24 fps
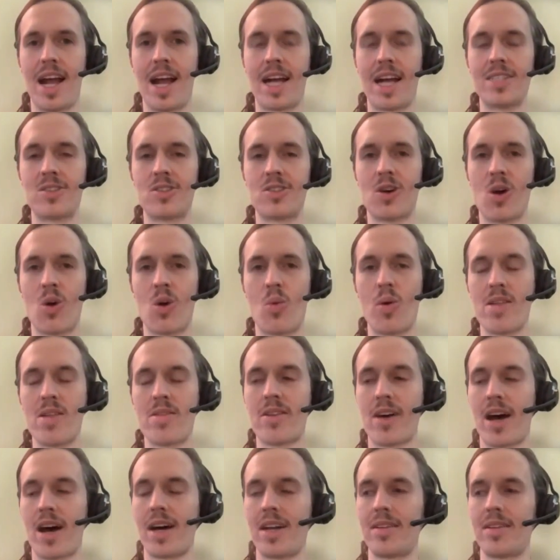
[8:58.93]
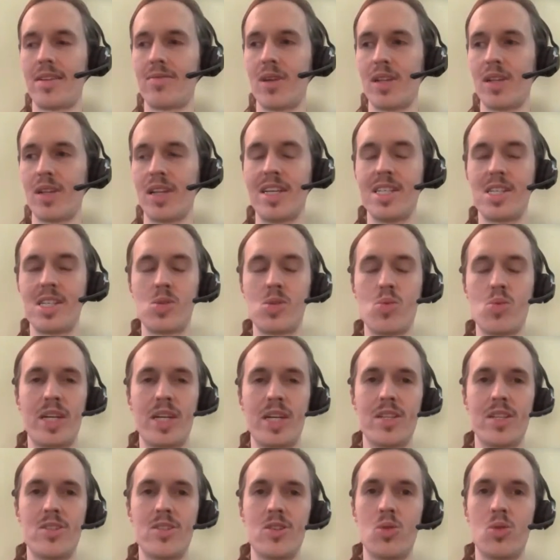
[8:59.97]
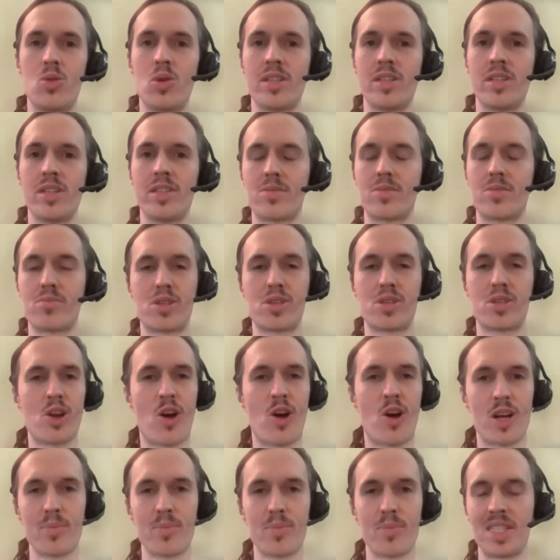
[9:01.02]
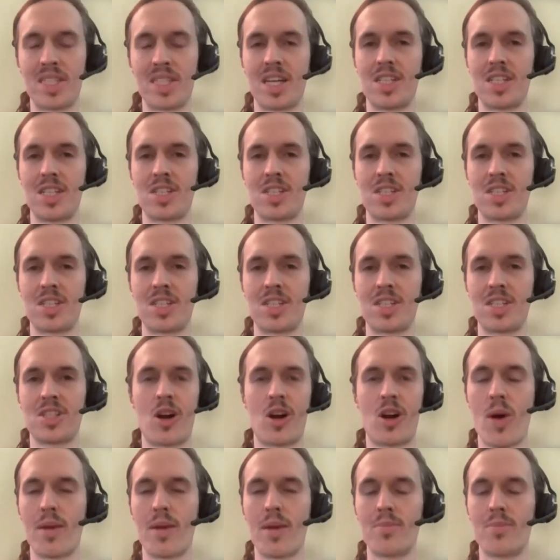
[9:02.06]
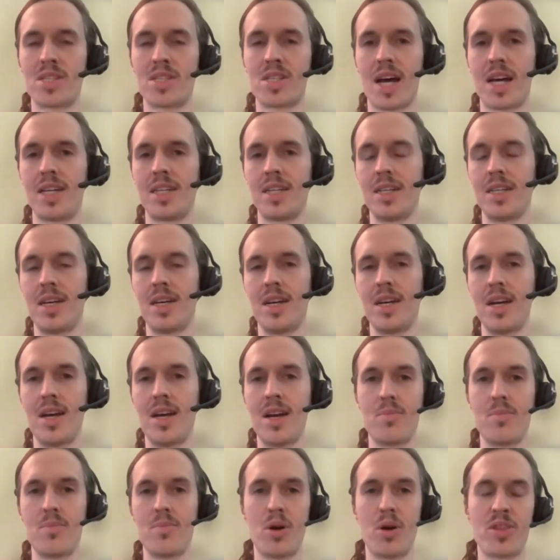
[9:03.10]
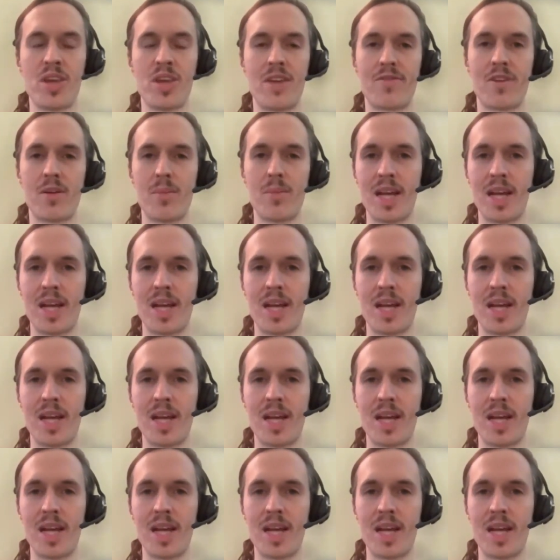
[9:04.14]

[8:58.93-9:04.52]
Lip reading: And so we thought the least we could do was start a petition, start a website, put the